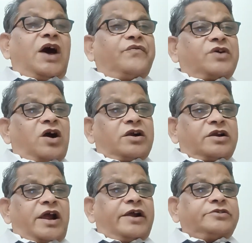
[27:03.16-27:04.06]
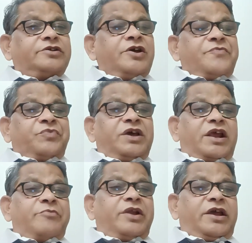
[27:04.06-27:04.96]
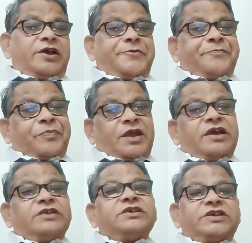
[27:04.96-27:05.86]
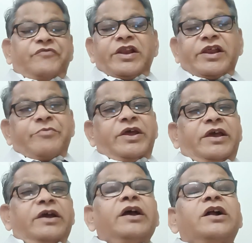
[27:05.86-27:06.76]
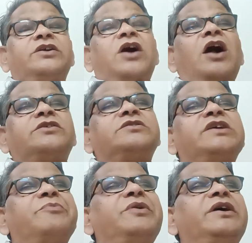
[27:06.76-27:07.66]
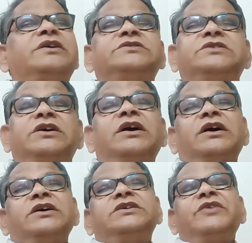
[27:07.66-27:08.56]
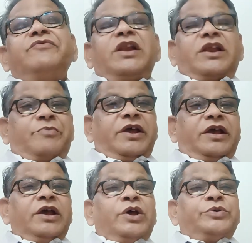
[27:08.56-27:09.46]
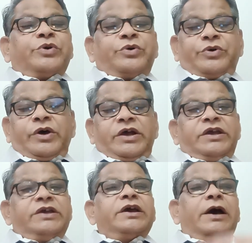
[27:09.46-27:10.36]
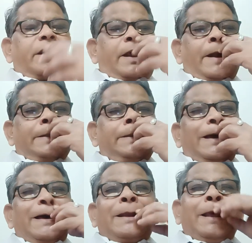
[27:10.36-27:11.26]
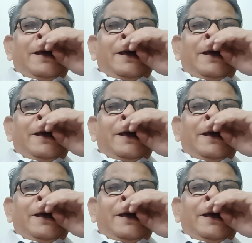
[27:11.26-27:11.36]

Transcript: contracts the remedy is civil remedy, torts remedy is civil remedy. So here and there,